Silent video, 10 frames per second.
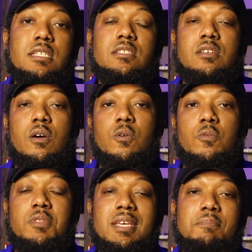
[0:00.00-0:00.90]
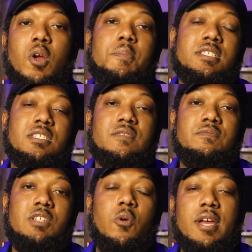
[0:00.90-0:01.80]
So the purpose
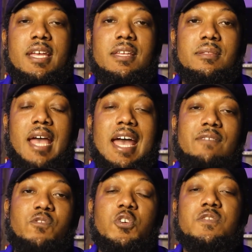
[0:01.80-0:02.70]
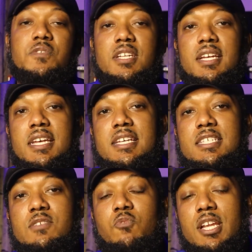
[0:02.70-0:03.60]
of knowing that first footing
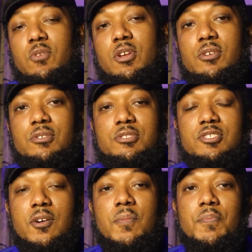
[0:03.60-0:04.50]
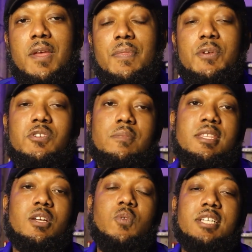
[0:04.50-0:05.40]
is really critical. So those are going
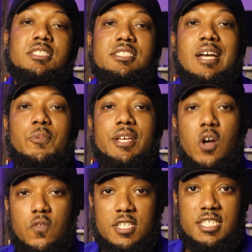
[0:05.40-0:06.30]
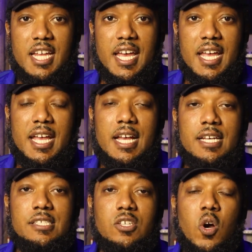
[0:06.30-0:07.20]
to be the questions that we go over today.
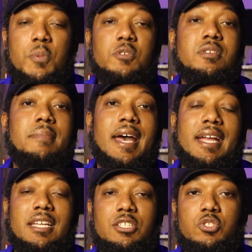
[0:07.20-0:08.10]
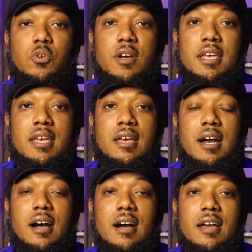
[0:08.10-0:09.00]
So I hope you sit back and enjoy.
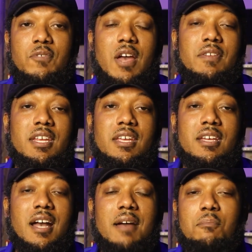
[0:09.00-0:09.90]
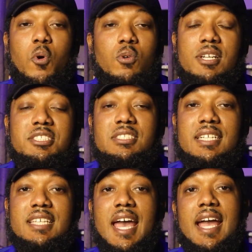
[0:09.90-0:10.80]
If you have any more questions you'd
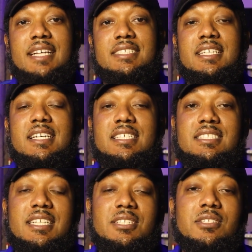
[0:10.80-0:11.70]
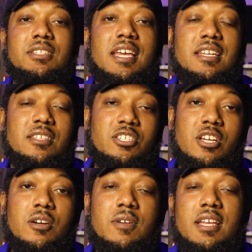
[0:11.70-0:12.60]
like to ask, stay tuned to the end of the
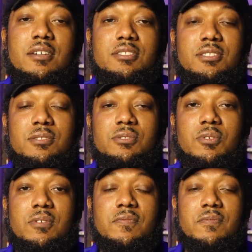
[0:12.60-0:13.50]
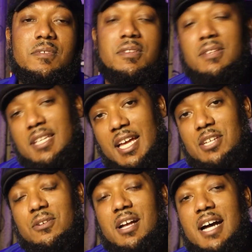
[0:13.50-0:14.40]
show, and also sort of
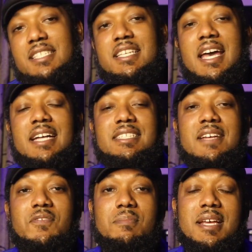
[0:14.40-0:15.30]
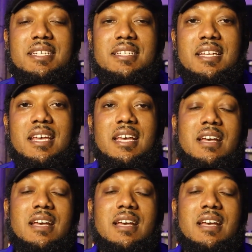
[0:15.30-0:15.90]
get your contact information